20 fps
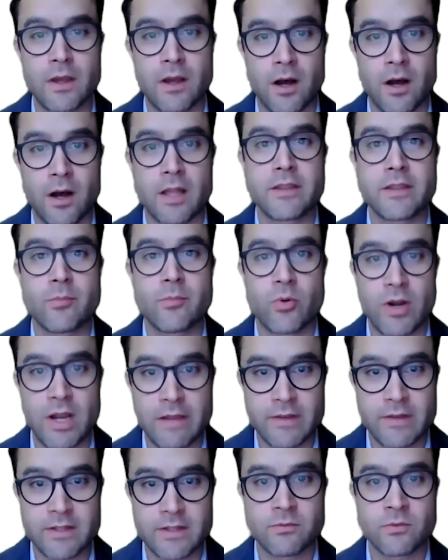
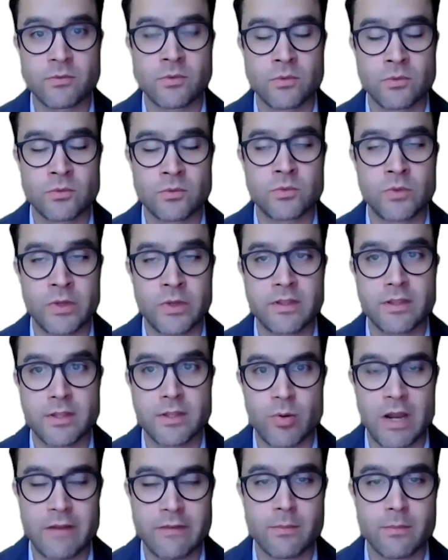within
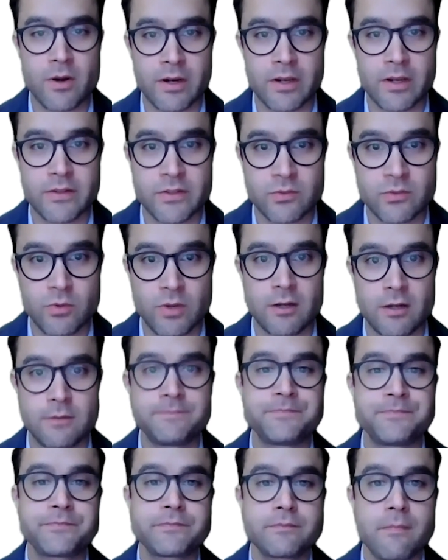the private markets as
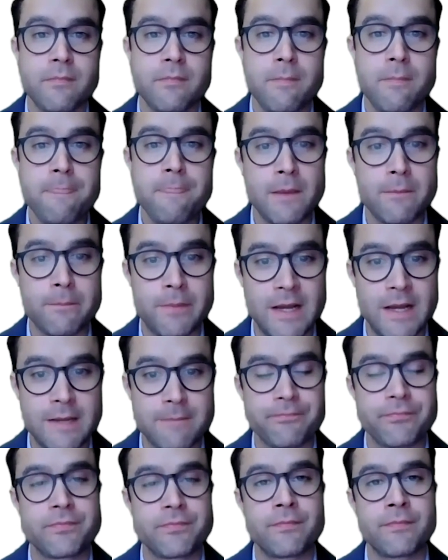well.
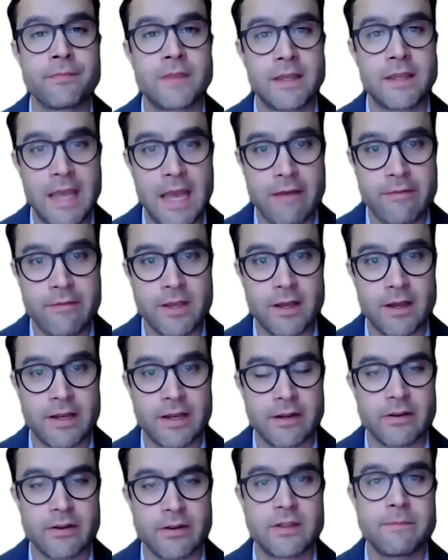But the caveat
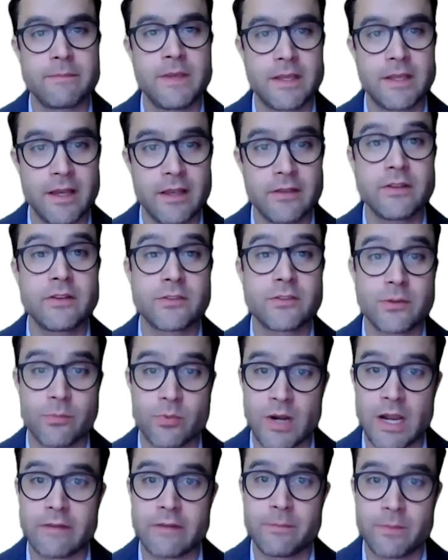here is that because these are
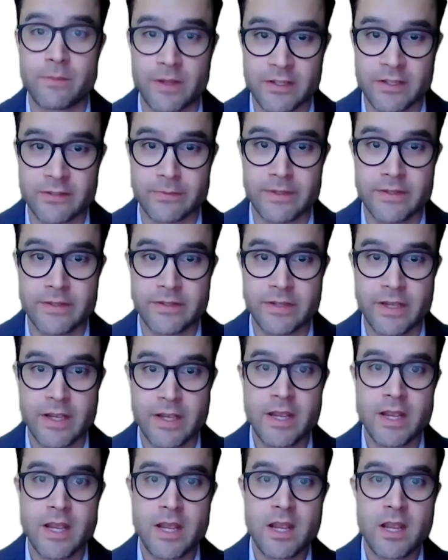private placements,
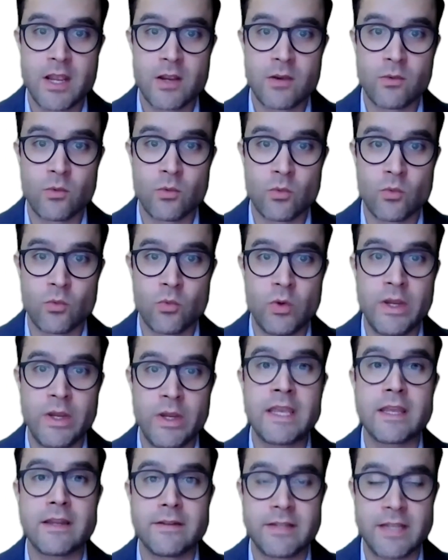
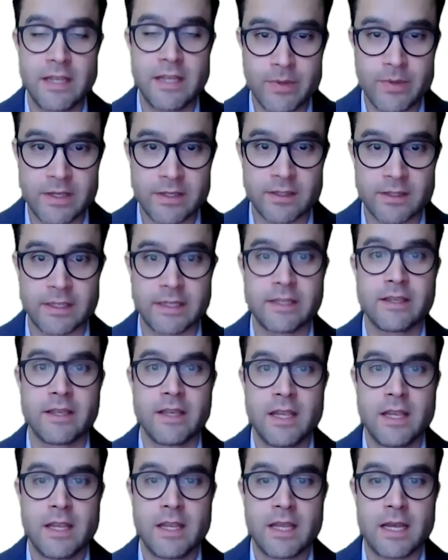we can typically
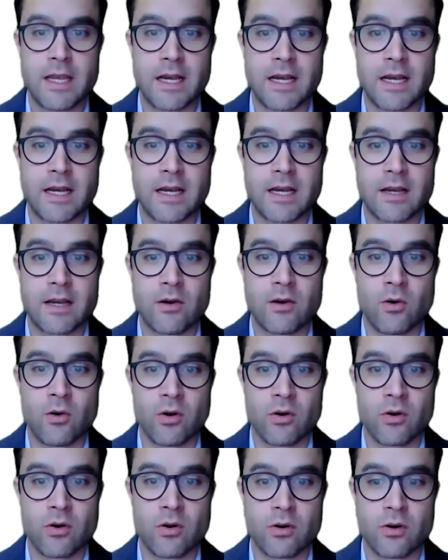
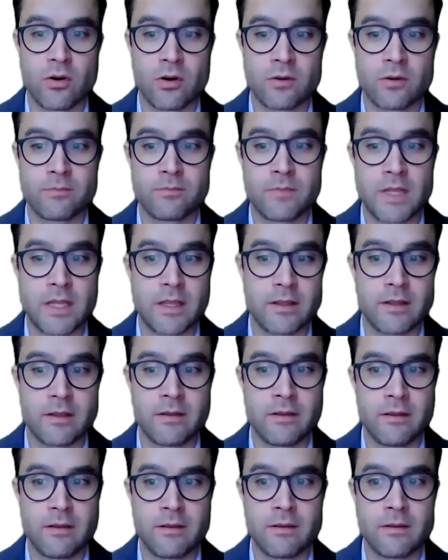or
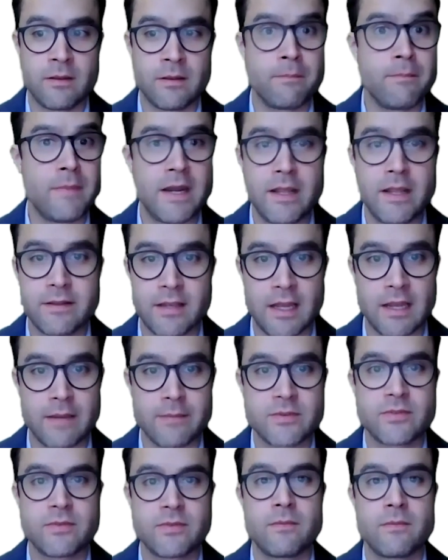many
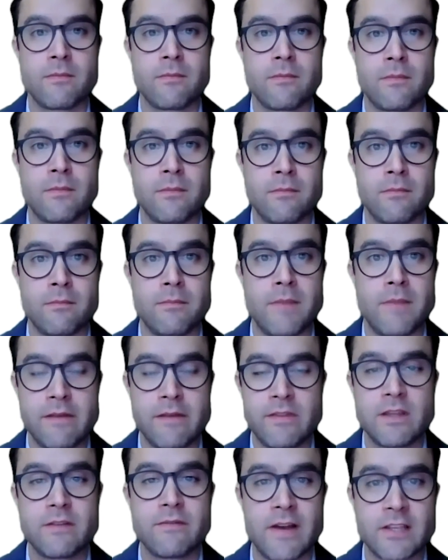times, many of the